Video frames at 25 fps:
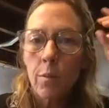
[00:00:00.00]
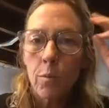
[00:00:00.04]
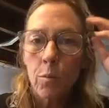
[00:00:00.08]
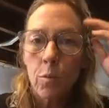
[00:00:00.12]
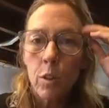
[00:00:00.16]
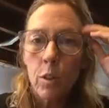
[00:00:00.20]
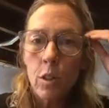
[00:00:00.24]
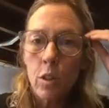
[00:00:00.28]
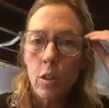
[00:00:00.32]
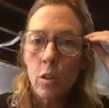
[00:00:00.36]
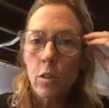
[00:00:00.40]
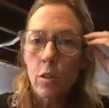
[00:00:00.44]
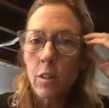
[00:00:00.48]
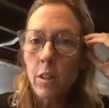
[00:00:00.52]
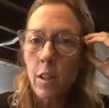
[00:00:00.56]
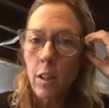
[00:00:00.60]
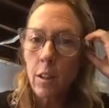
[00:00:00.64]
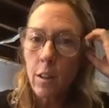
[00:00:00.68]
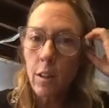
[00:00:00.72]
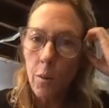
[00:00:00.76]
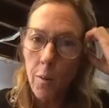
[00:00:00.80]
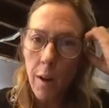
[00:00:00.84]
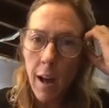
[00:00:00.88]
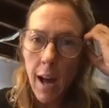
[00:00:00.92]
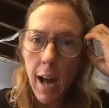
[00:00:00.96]
Reducing
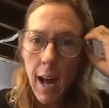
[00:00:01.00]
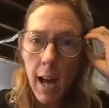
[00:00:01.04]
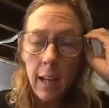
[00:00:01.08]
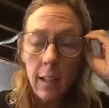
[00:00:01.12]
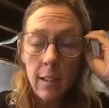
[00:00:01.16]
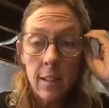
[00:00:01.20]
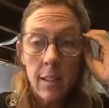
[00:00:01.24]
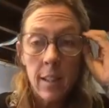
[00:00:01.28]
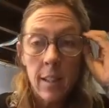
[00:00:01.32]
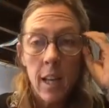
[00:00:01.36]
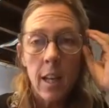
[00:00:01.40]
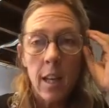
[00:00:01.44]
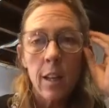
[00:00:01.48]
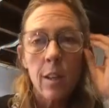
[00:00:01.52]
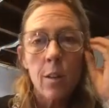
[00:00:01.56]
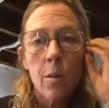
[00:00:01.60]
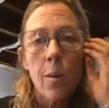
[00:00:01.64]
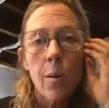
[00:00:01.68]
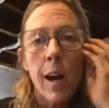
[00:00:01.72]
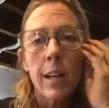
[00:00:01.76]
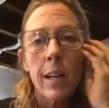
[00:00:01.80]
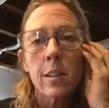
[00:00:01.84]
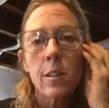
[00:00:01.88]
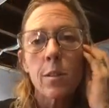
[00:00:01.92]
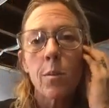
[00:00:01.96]
the wax, taking the
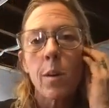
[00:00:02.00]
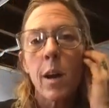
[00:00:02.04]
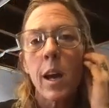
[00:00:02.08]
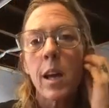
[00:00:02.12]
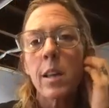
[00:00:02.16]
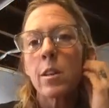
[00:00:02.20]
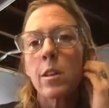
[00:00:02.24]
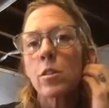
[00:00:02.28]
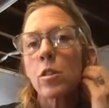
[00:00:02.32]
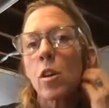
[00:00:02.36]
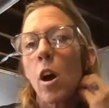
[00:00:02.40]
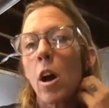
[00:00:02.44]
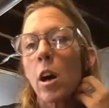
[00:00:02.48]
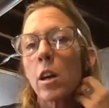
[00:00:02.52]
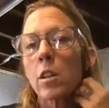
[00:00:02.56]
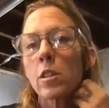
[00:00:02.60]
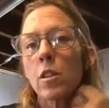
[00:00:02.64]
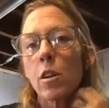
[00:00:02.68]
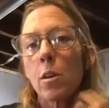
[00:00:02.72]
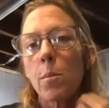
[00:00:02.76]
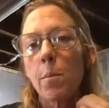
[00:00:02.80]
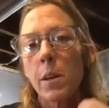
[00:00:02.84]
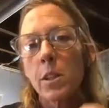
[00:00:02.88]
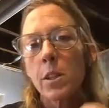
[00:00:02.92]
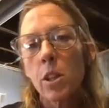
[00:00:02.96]
wax away, there's also
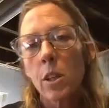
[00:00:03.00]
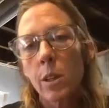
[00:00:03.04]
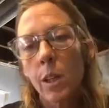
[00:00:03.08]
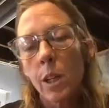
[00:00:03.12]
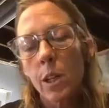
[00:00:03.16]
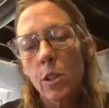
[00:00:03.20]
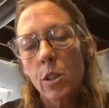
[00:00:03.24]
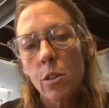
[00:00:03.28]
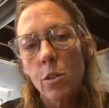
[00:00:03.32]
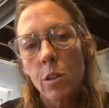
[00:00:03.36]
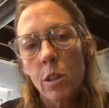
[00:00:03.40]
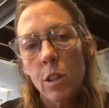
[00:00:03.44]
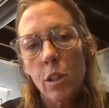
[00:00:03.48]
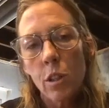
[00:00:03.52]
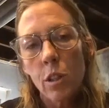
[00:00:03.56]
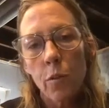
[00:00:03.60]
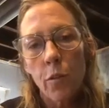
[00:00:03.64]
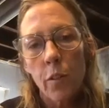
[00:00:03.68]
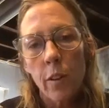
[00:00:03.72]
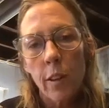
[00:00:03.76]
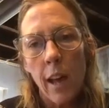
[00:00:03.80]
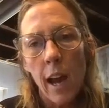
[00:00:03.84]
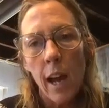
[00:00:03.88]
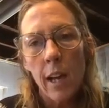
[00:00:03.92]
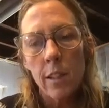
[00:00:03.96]
a bunch of things you can do
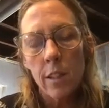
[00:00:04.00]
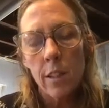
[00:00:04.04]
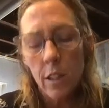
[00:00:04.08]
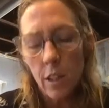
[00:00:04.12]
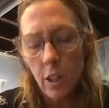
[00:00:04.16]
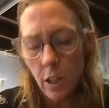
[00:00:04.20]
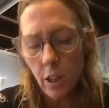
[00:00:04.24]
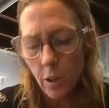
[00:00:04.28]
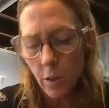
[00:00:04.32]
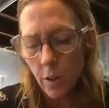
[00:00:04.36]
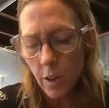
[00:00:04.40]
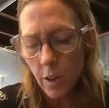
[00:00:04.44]
for that too.